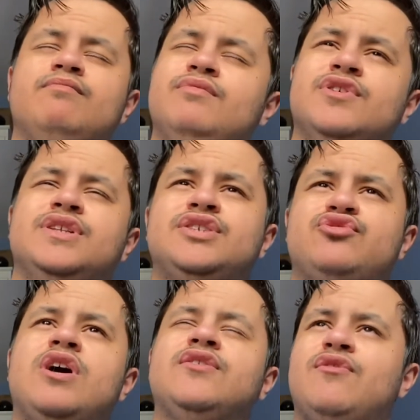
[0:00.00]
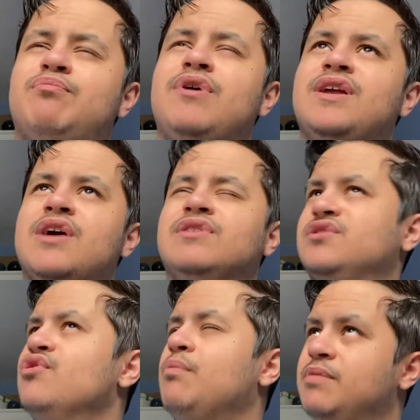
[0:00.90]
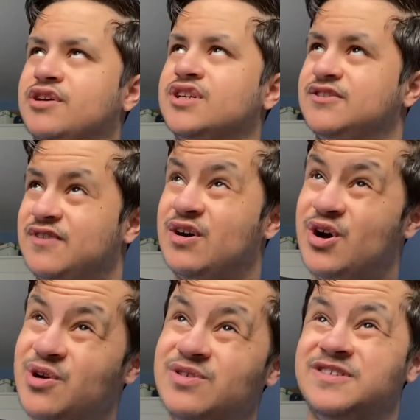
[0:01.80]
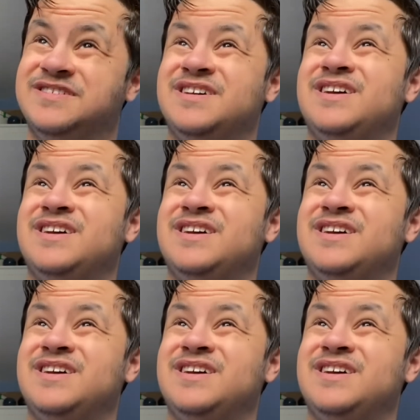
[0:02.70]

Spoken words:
but this transfer breakdown is not because of our owners.